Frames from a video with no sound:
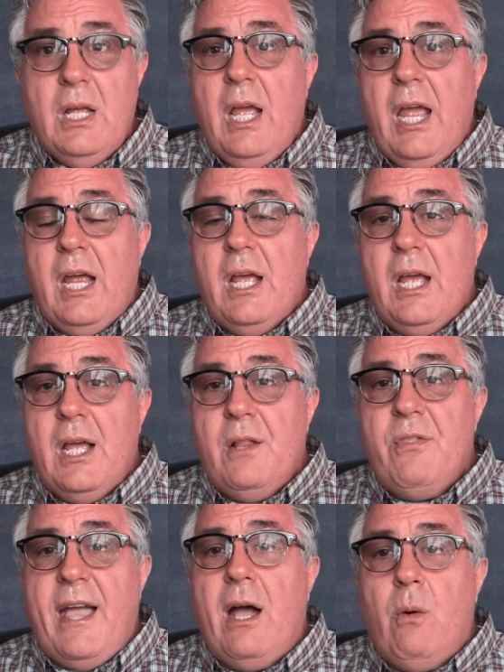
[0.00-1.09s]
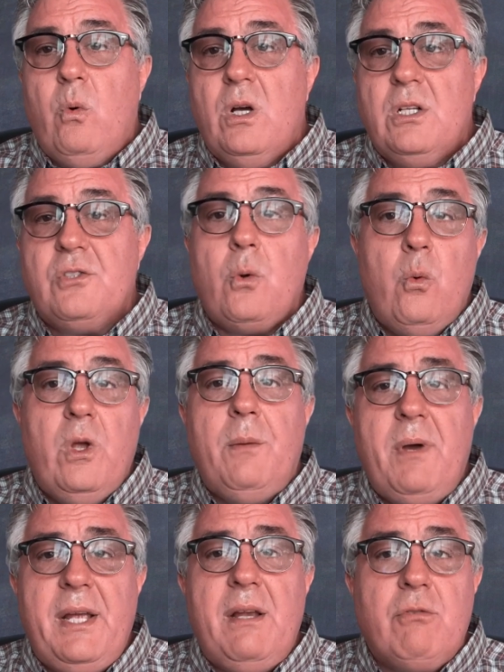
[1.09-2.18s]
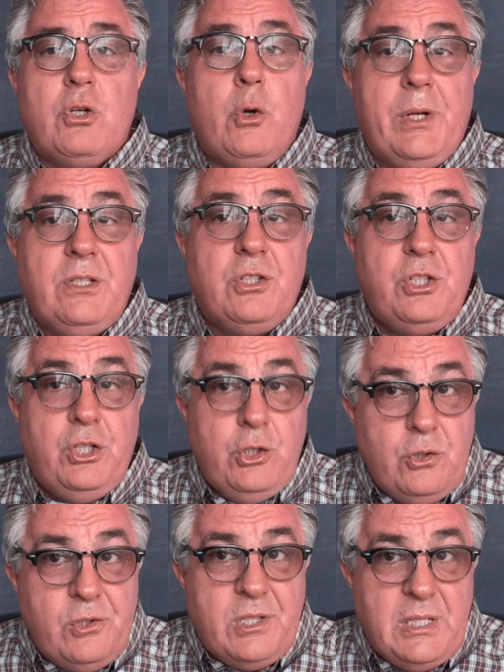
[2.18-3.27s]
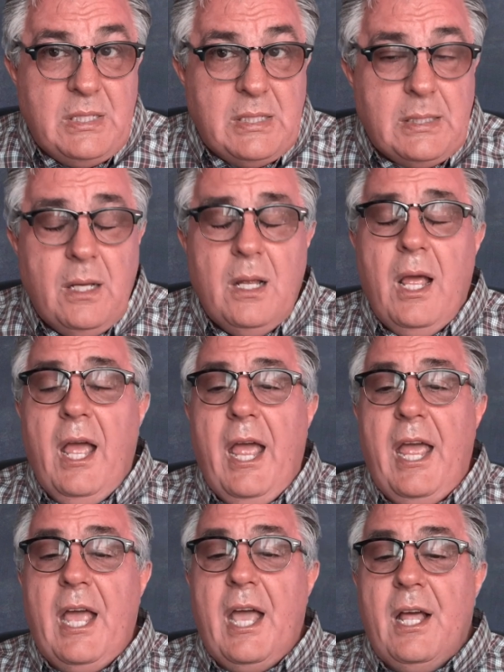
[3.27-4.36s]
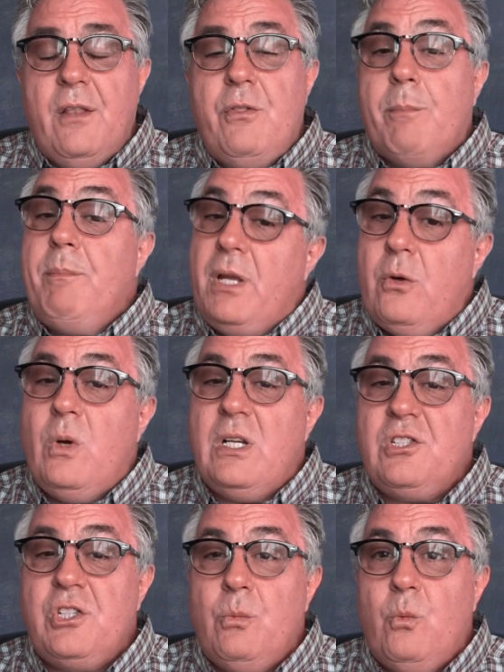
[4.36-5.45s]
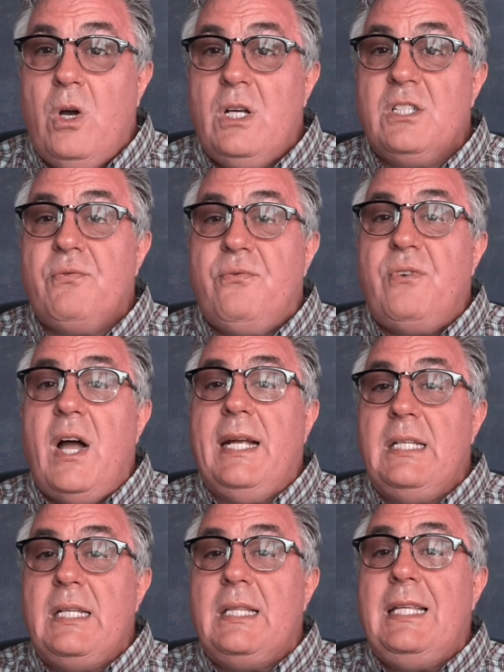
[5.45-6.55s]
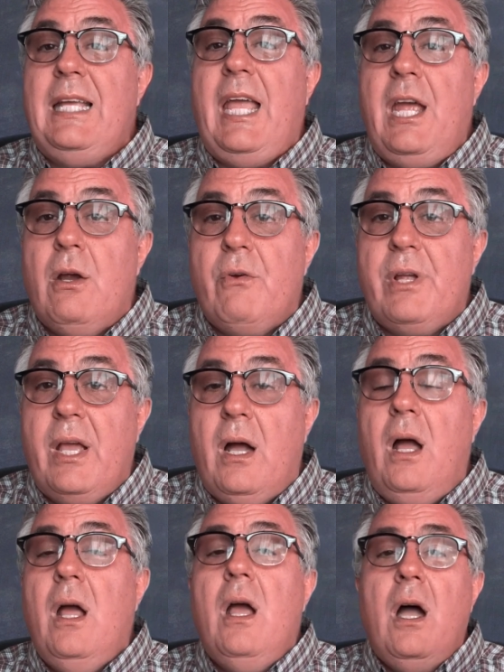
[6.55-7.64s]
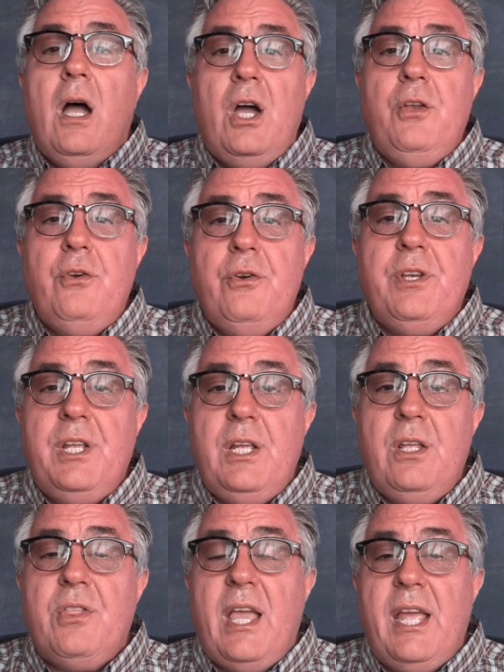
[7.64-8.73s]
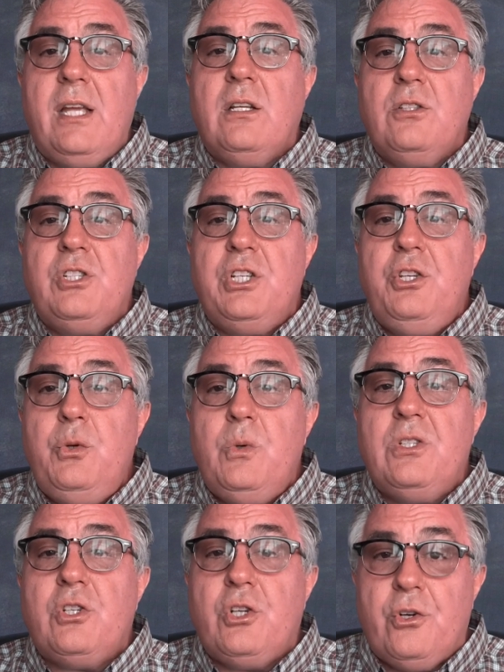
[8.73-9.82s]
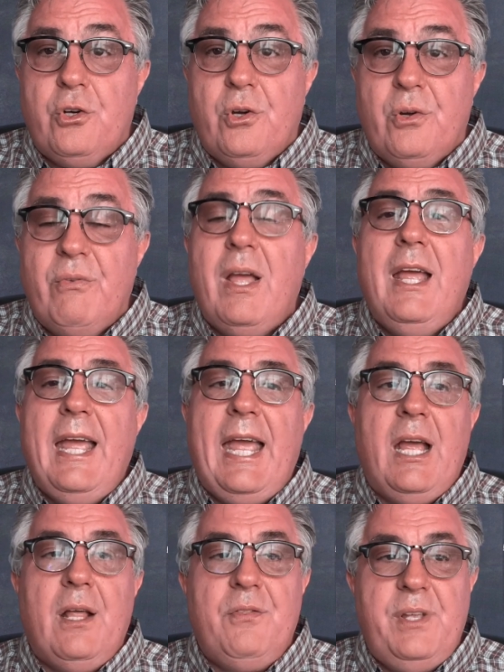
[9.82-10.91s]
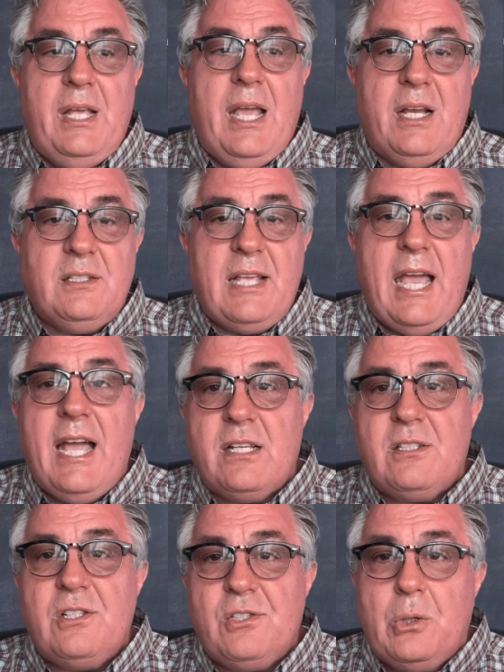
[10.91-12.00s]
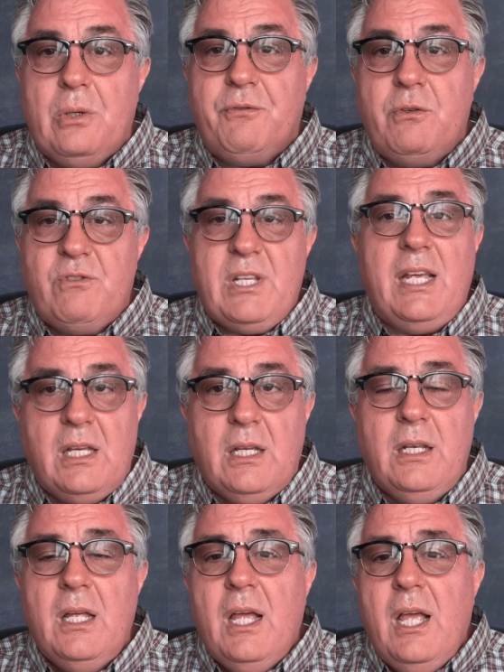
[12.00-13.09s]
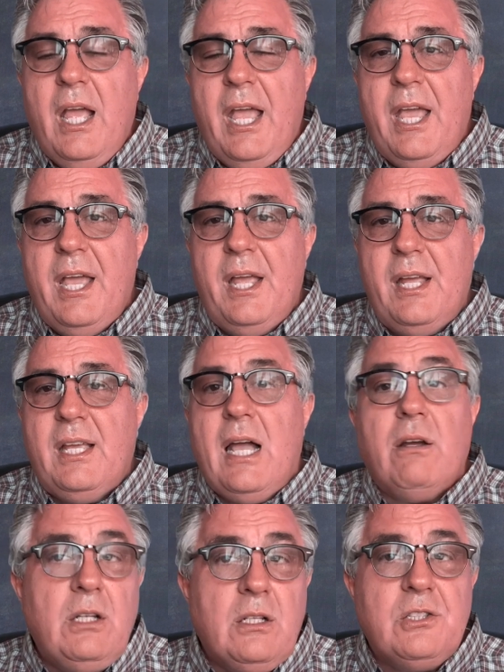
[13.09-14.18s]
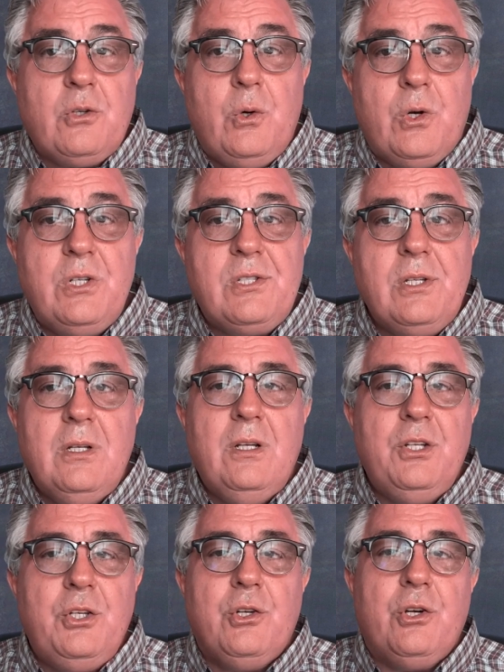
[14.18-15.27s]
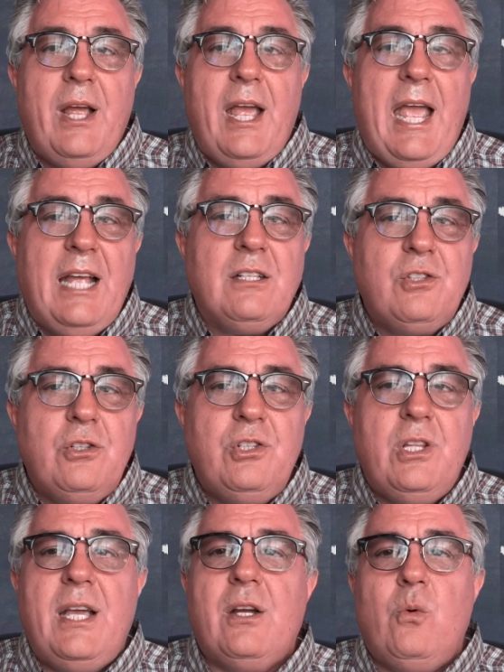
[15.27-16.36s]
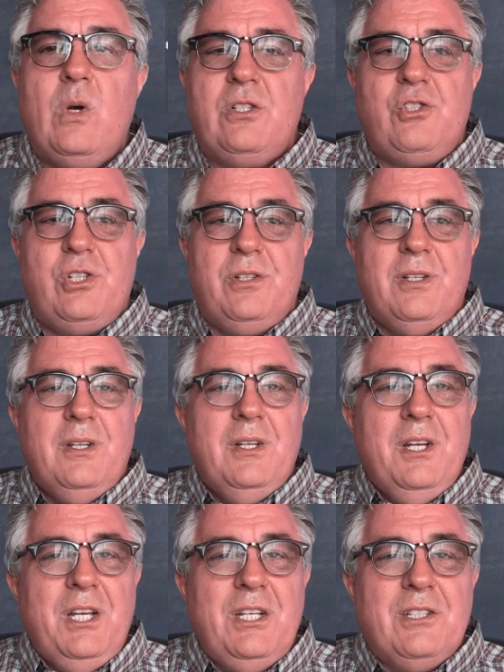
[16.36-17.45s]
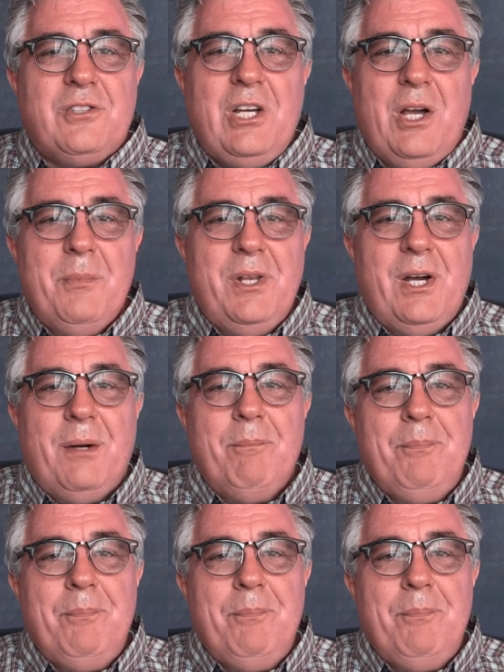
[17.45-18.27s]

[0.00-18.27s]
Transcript: and that was, when am I ever going to use this? And the big question was finding the area underneath a continuous curve and the x-axis. So if you've taken a calculus course, your answer to that question is coming up.